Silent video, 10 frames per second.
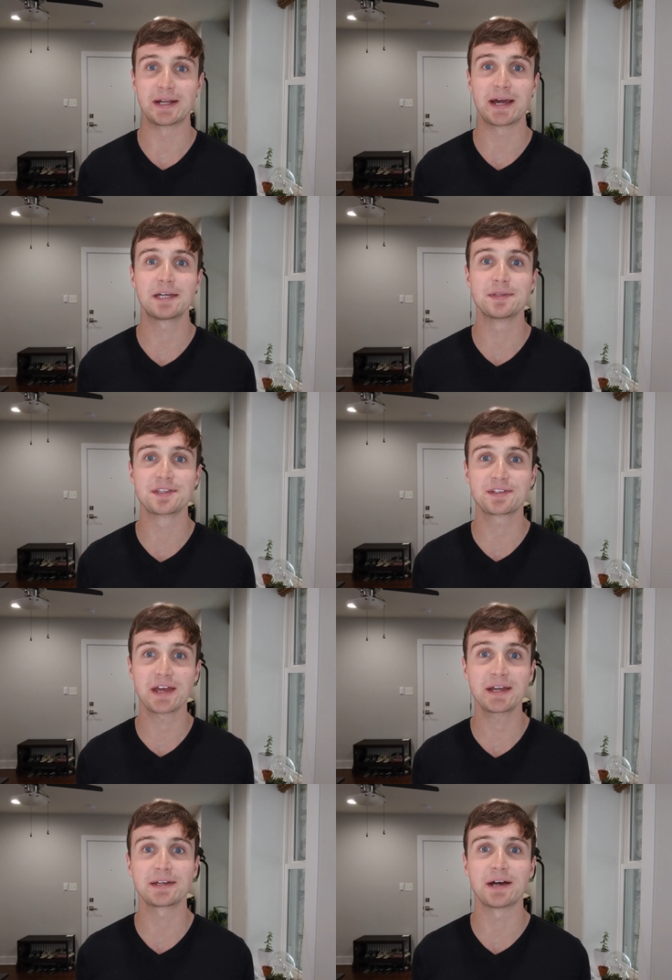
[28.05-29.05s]
and I had been
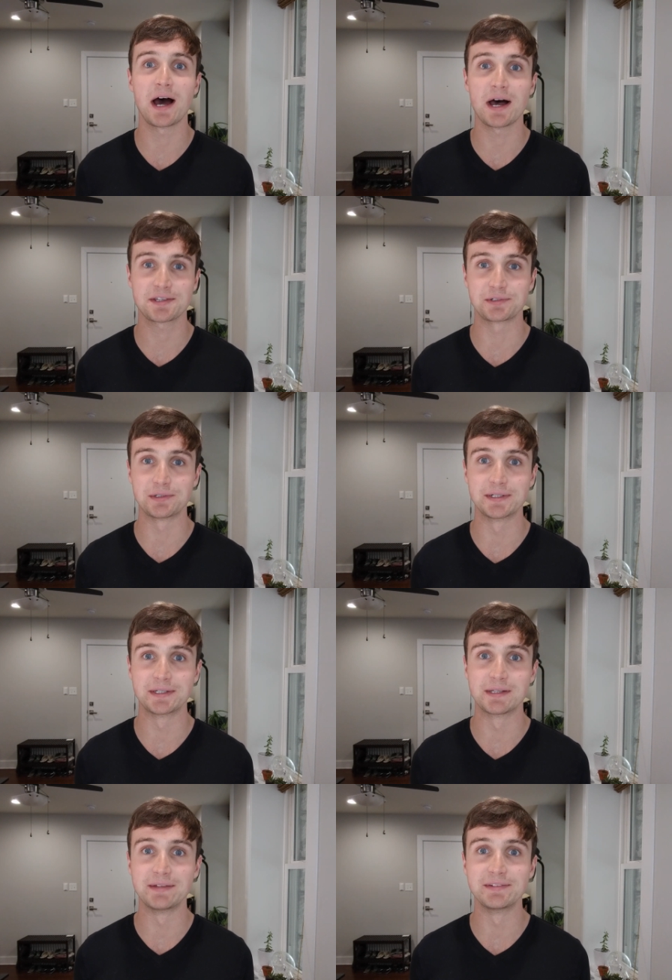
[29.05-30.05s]
staying at a hostel
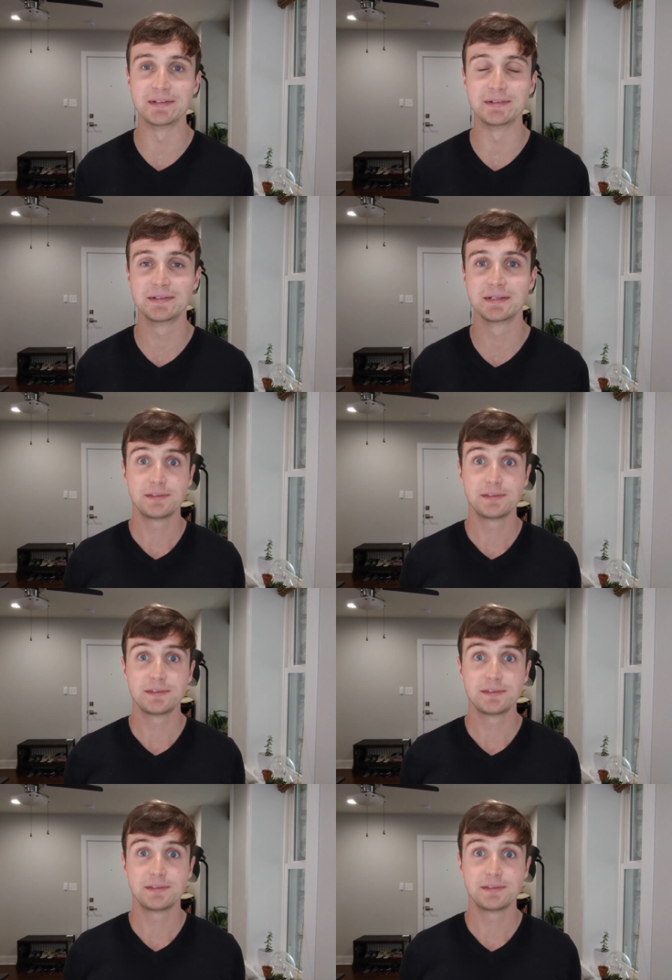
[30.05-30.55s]
in London.